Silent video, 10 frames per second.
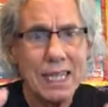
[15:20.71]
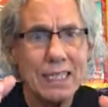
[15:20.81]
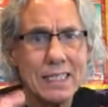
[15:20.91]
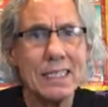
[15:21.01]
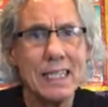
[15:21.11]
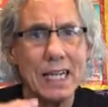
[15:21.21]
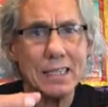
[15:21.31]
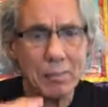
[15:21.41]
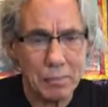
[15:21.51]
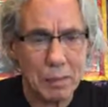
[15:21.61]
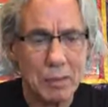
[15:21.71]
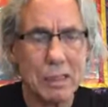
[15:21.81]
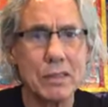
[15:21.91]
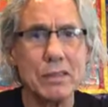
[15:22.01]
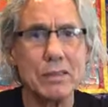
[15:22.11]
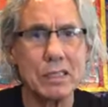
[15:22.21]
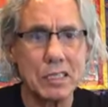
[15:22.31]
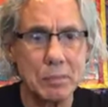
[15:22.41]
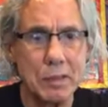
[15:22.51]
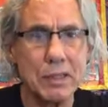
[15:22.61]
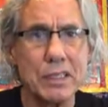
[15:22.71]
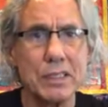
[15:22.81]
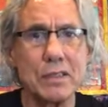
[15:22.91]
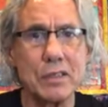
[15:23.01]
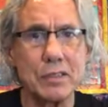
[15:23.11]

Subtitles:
Isn't that the biblical, the spiritual,